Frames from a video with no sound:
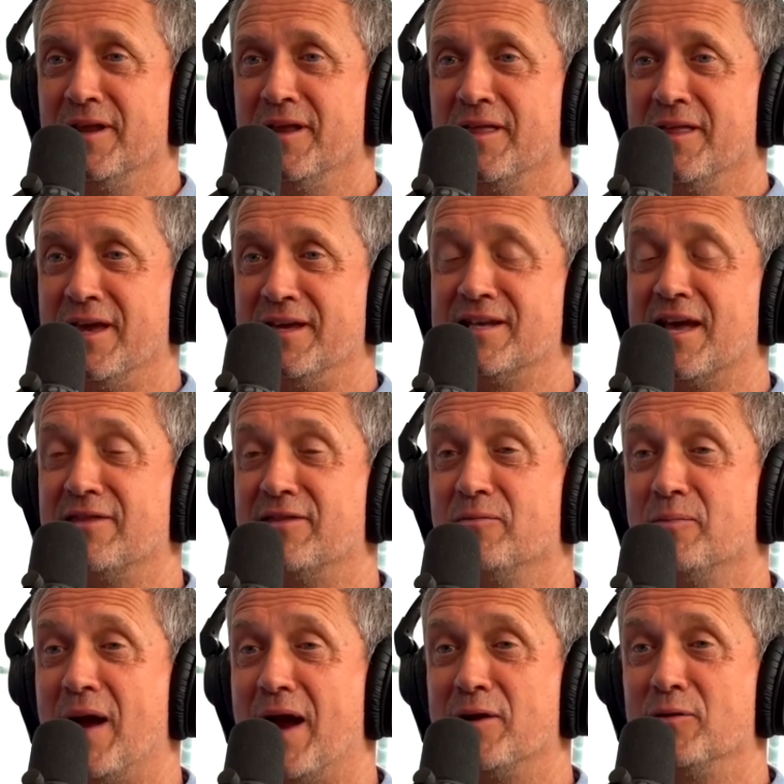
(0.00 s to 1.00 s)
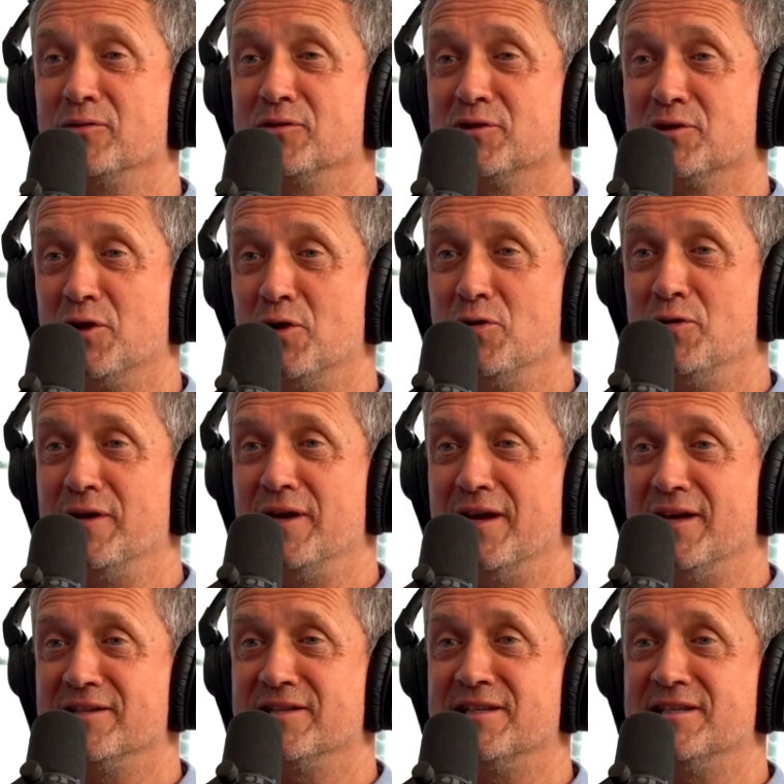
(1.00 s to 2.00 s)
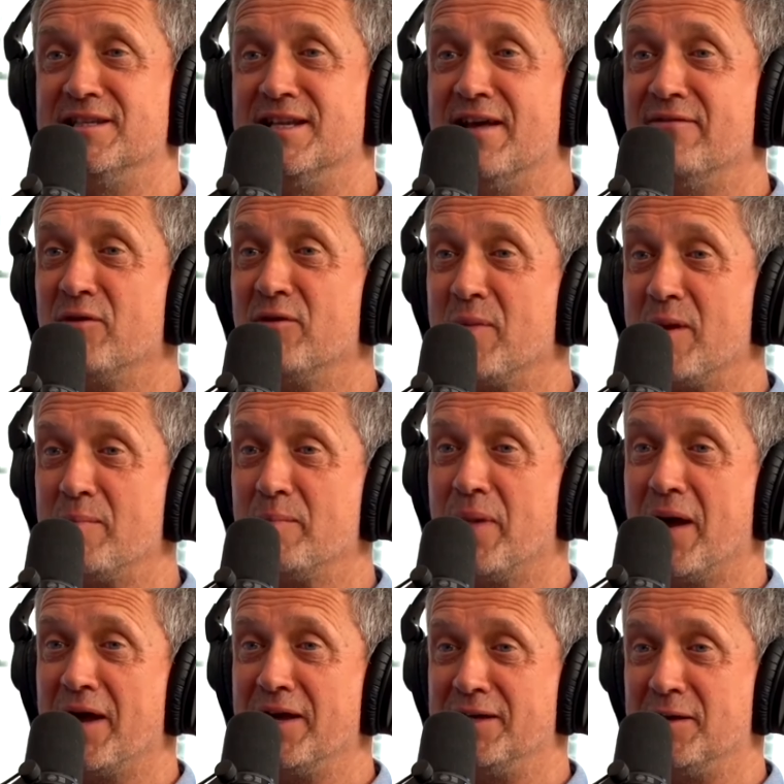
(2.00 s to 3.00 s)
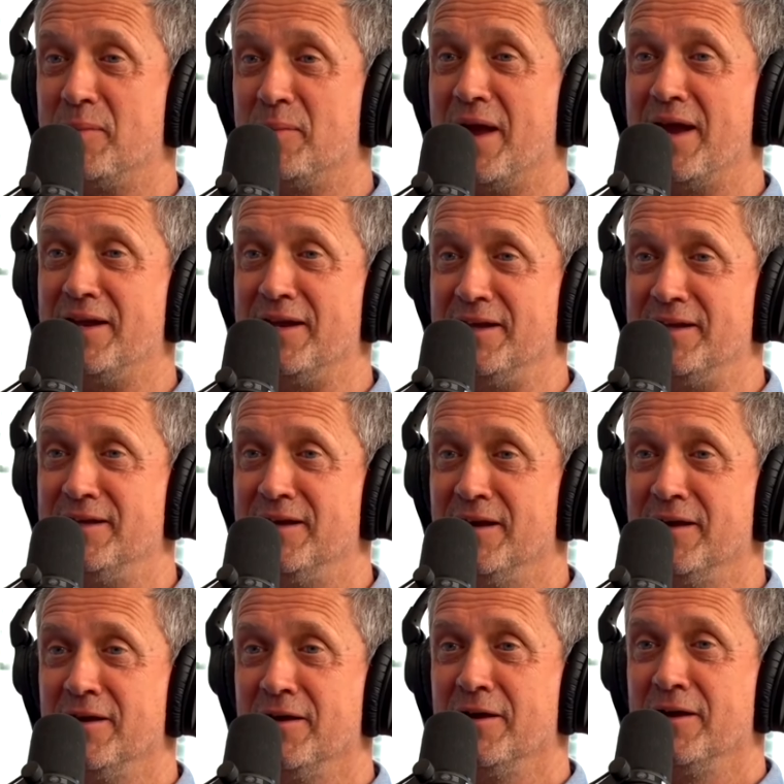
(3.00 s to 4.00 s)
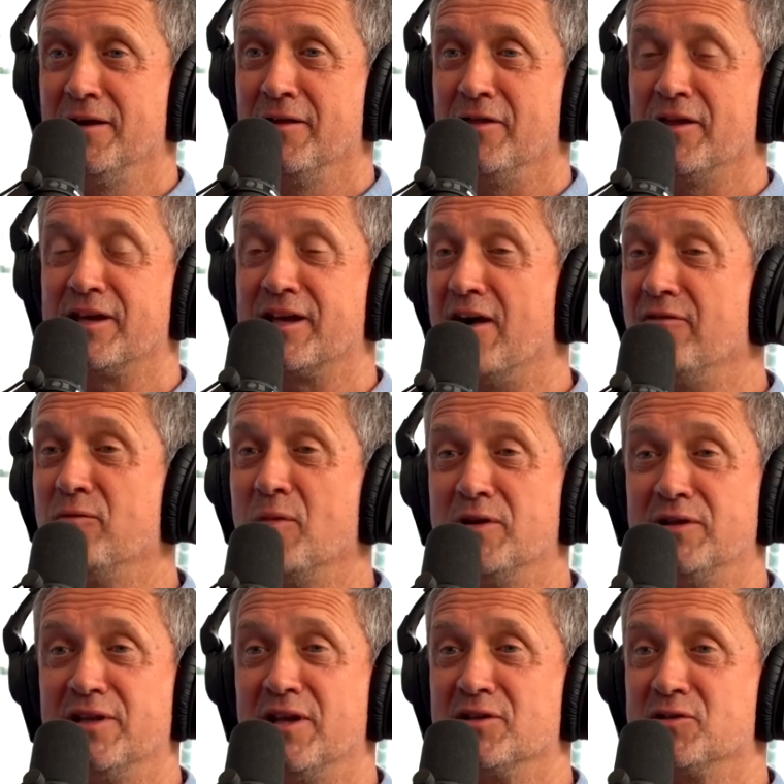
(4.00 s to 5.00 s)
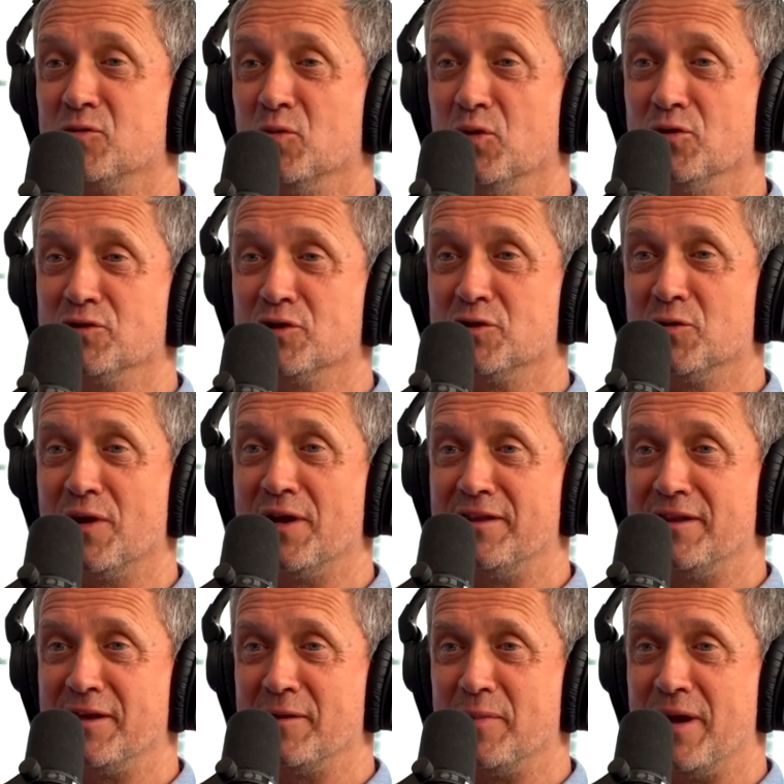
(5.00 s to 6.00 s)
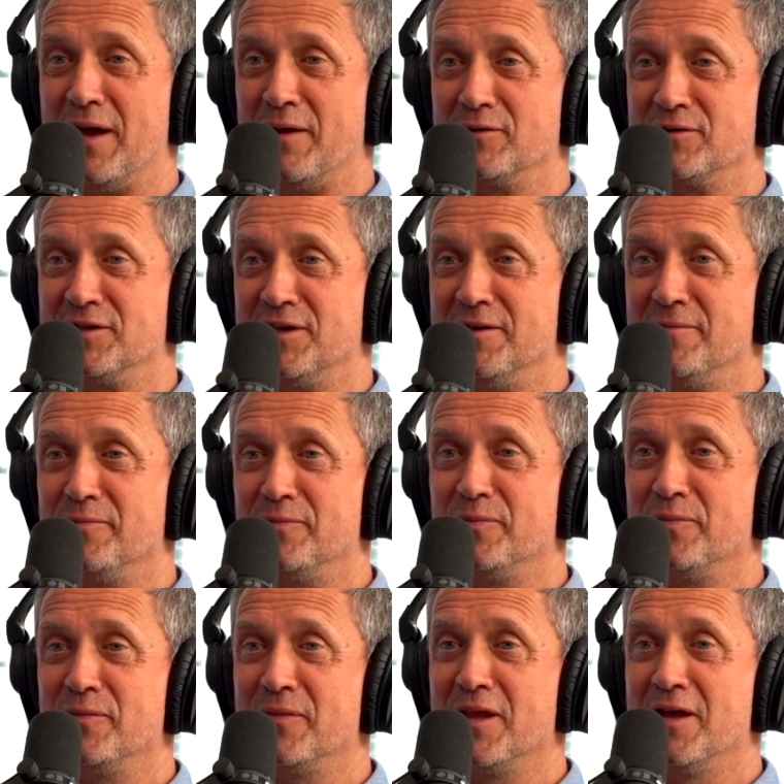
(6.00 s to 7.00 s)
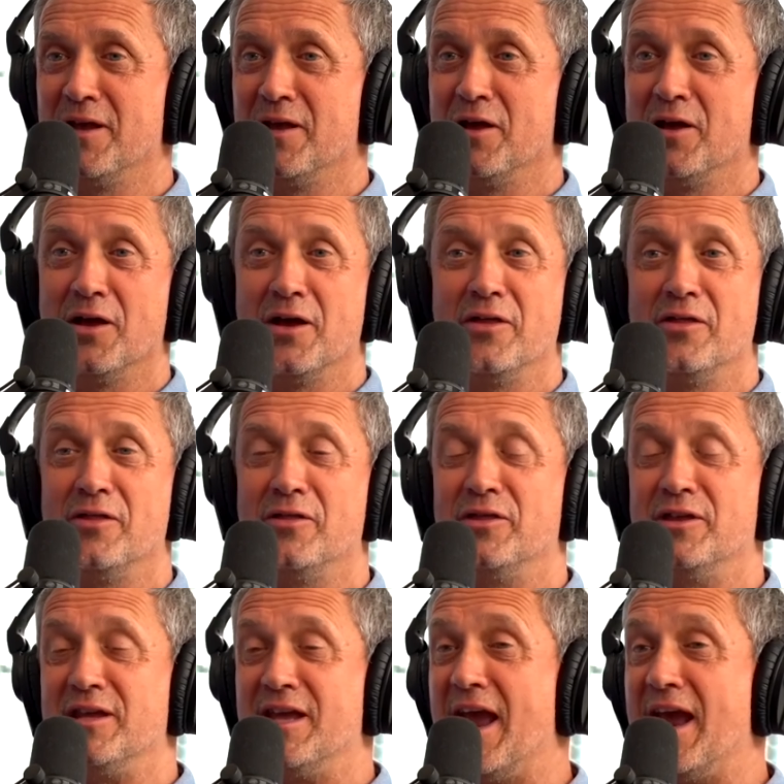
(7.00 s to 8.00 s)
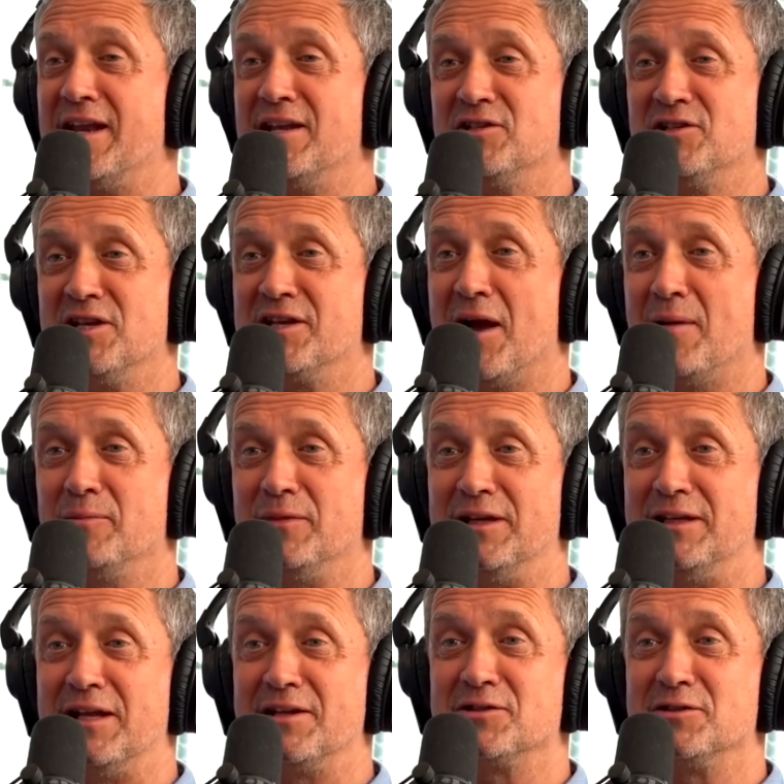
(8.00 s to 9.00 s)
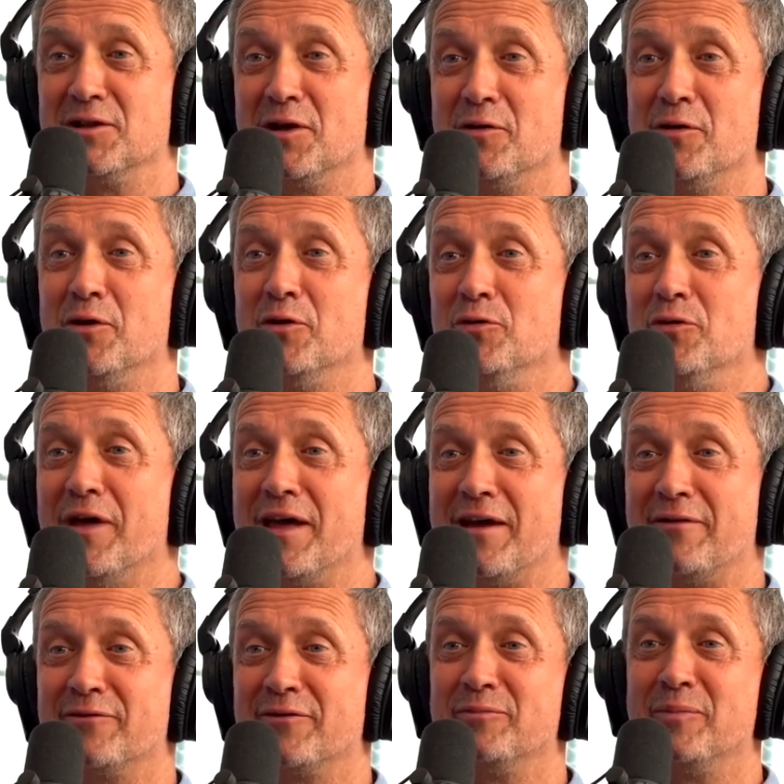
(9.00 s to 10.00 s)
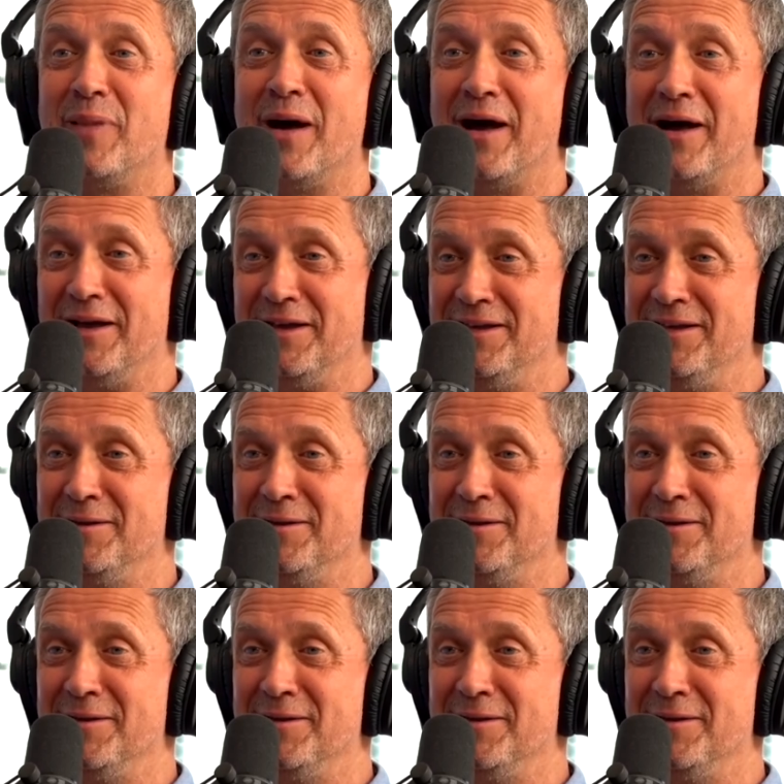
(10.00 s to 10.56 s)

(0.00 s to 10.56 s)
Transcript: He's had the panels 2 years. He's never been paid a penny. The government doesn't want to do anything about it. The energy company doesn't know who they have to pay.